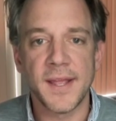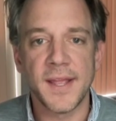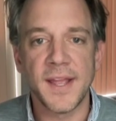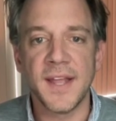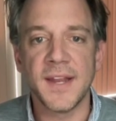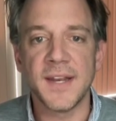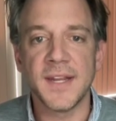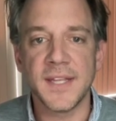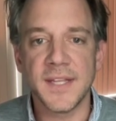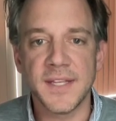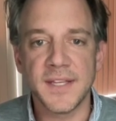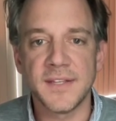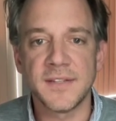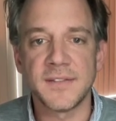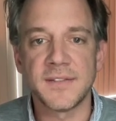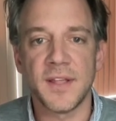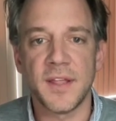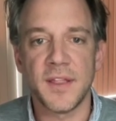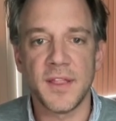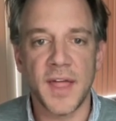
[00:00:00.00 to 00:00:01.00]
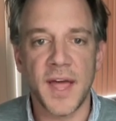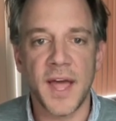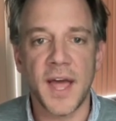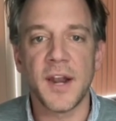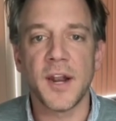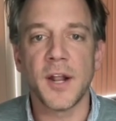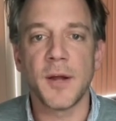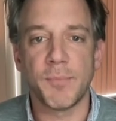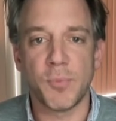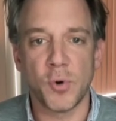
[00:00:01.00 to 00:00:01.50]
And is
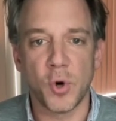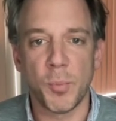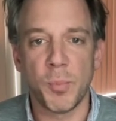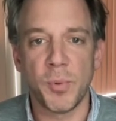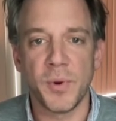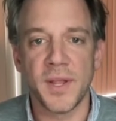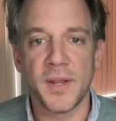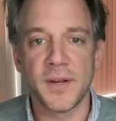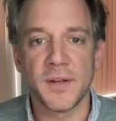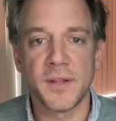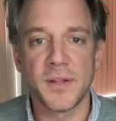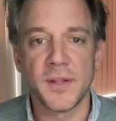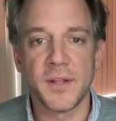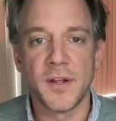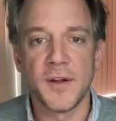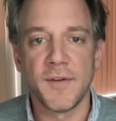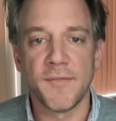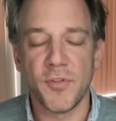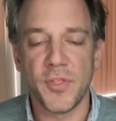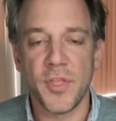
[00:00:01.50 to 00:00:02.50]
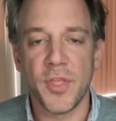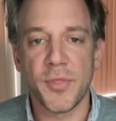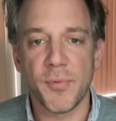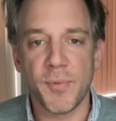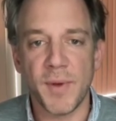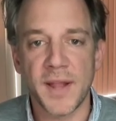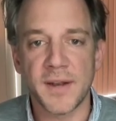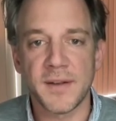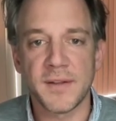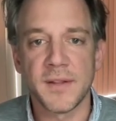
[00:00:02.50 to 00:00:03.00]
that appropriate for the
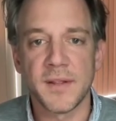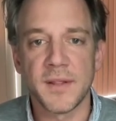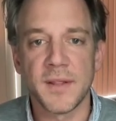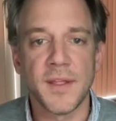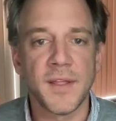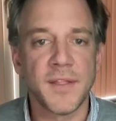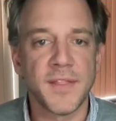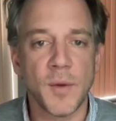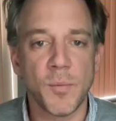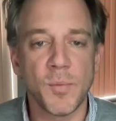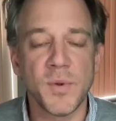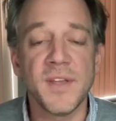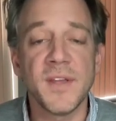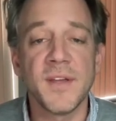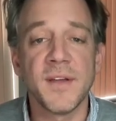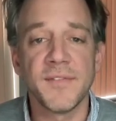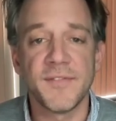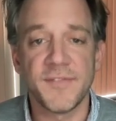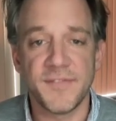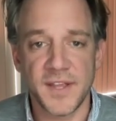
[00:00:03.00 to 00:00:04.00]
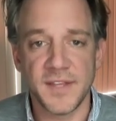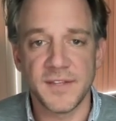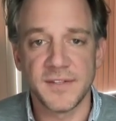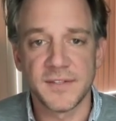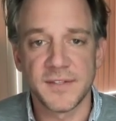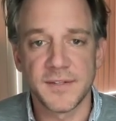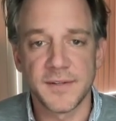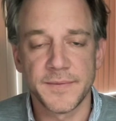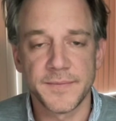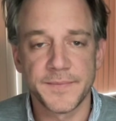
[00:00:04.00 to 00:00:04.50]
threat that we
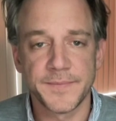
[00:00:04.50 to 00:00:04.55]
face?